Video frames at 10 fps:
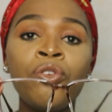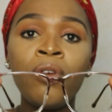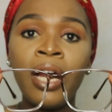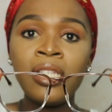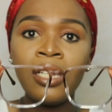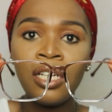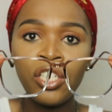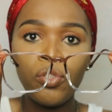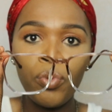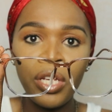You guys can
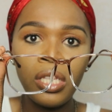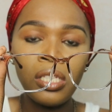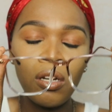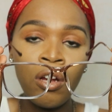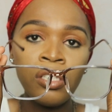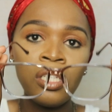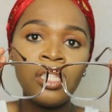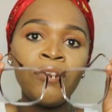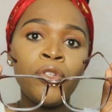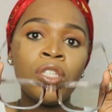actually wear these
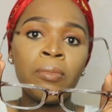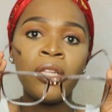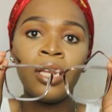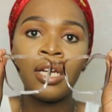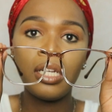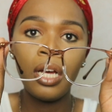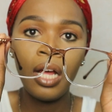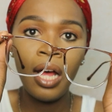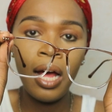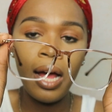glasses if you're someone that
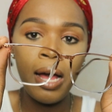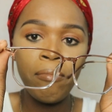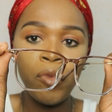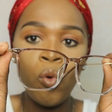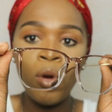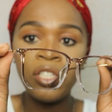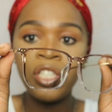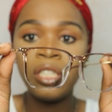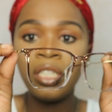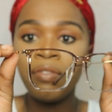
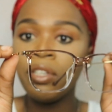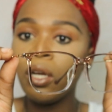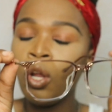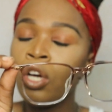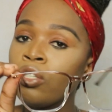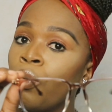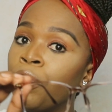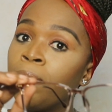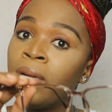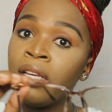watches TV a lot, or
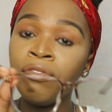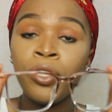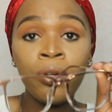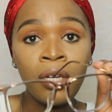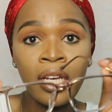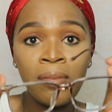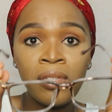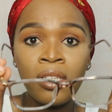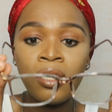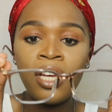you play video
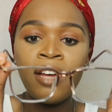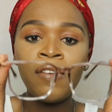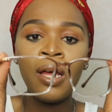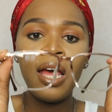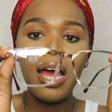games and stuff.